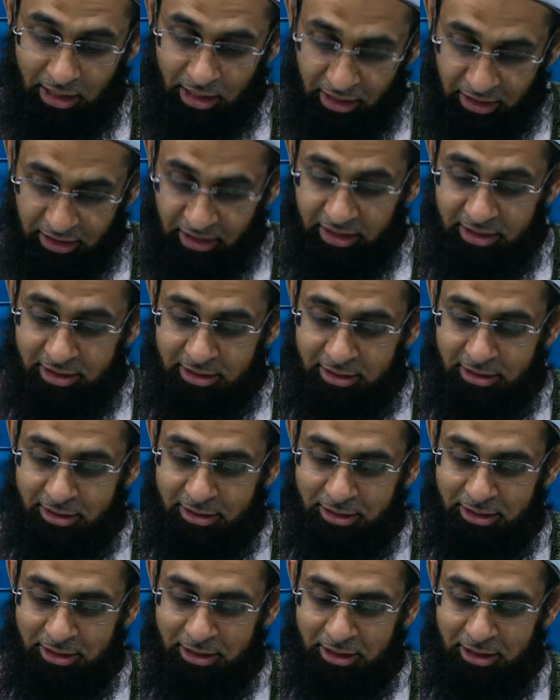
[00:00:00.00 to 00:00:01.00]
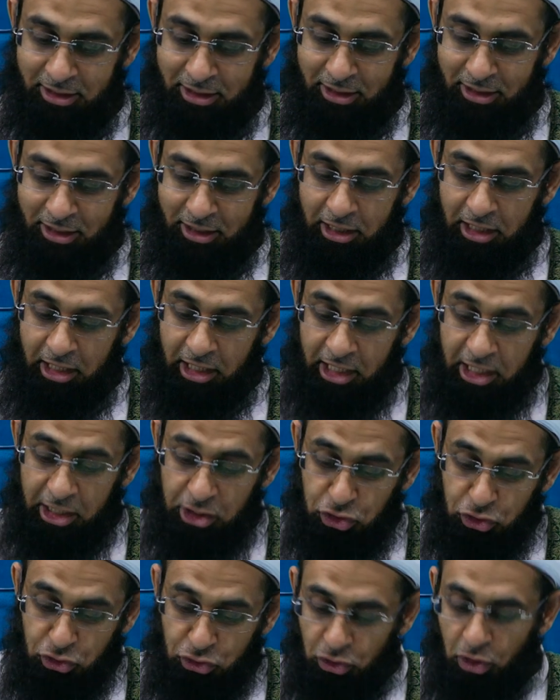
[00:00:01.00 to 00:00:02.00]
Thus, He
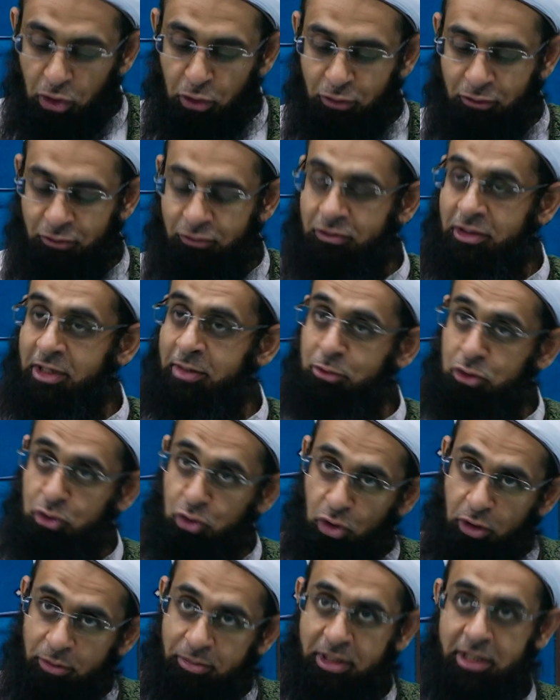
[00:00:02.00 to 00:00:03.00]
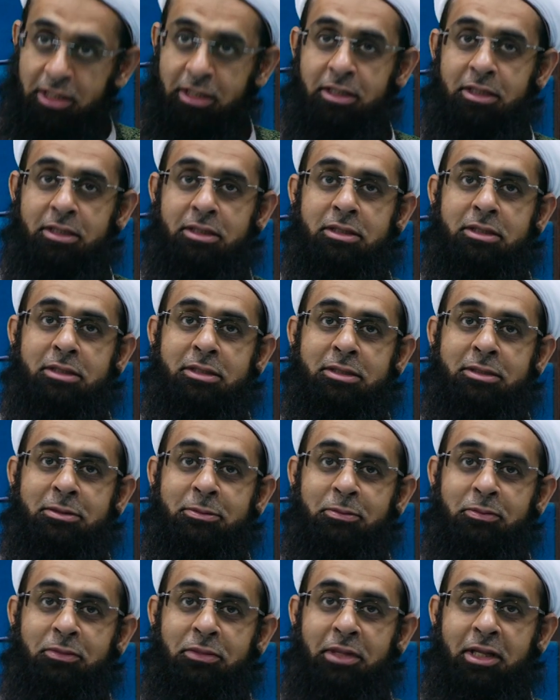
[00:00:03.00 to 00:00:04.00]
drove them to obedience.
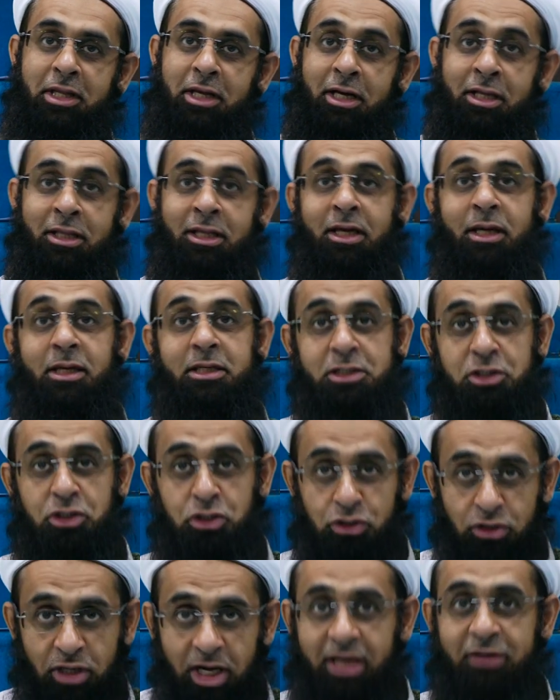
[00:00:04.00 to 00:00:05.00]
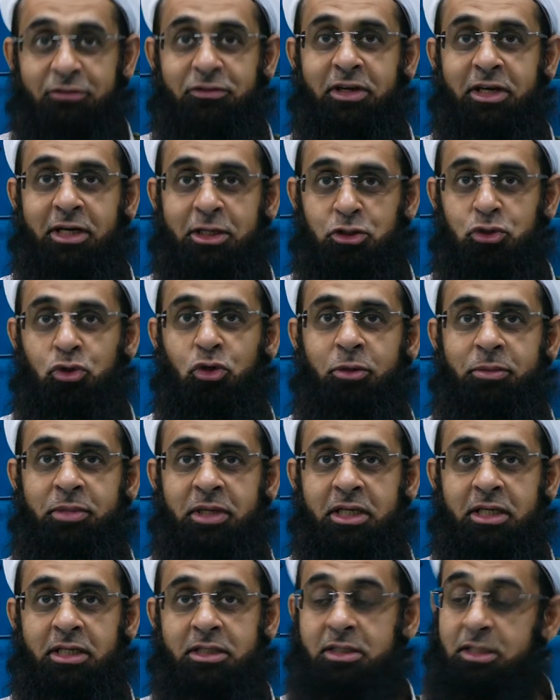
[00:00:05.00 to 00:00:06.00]
Allah is driving us to
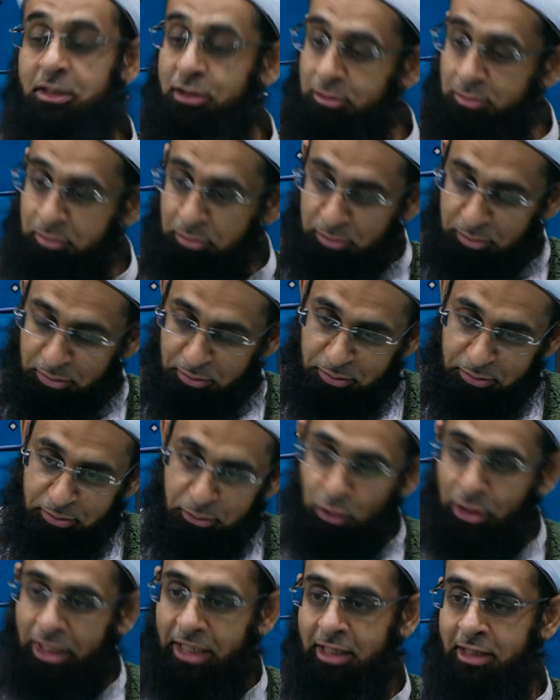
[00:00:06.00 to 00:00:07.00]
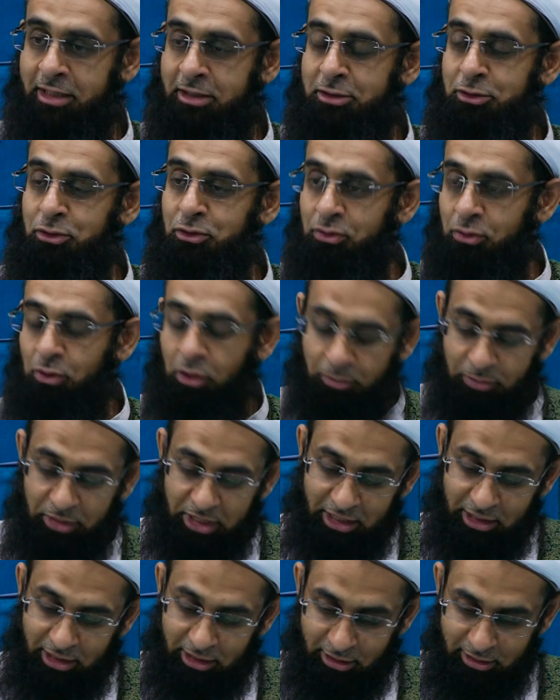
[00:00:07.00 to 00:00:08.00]
obedience. He's pulling us to
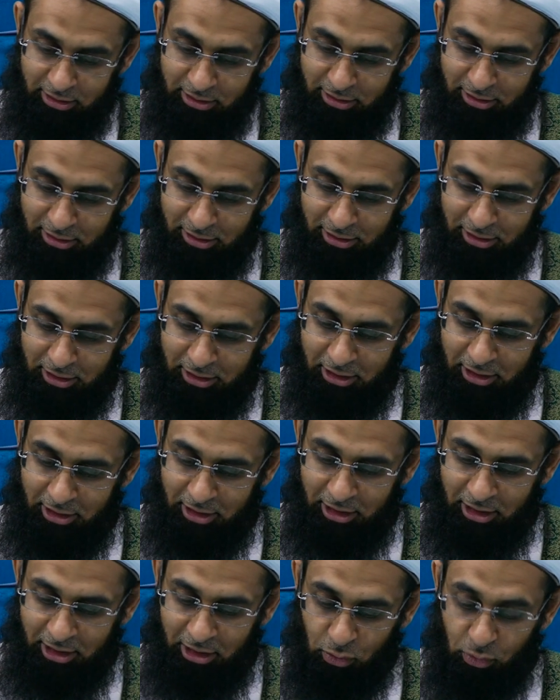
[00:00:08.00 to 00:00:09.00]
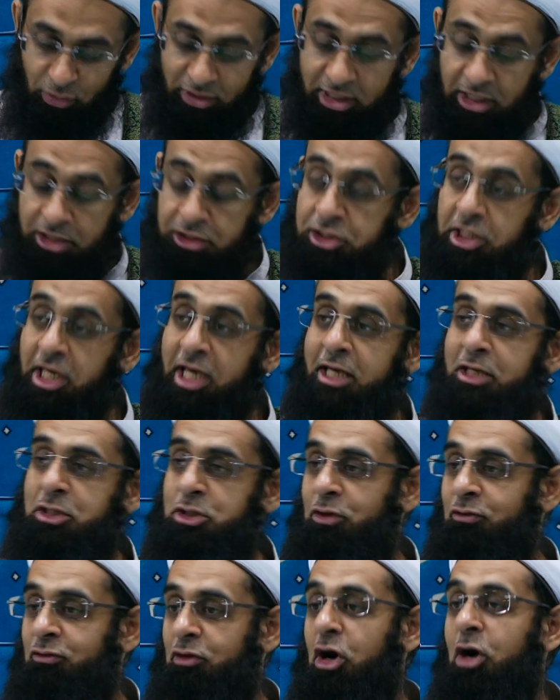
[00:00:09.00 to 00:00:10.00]
obedience with the chains
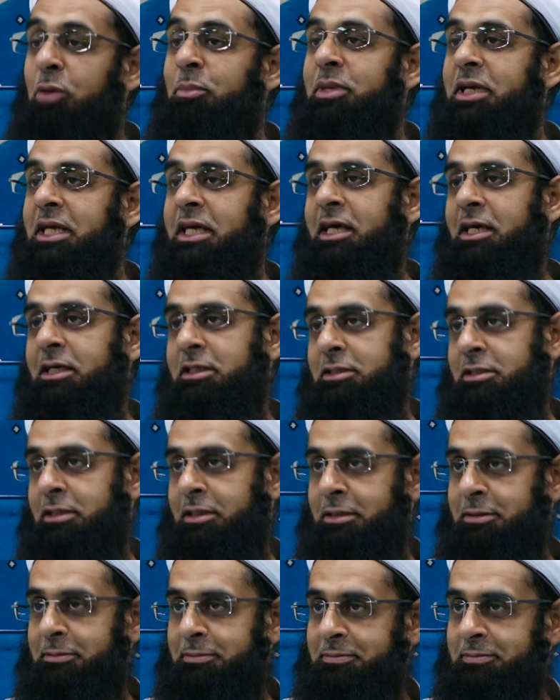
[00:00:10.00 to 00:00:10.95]
of obligation.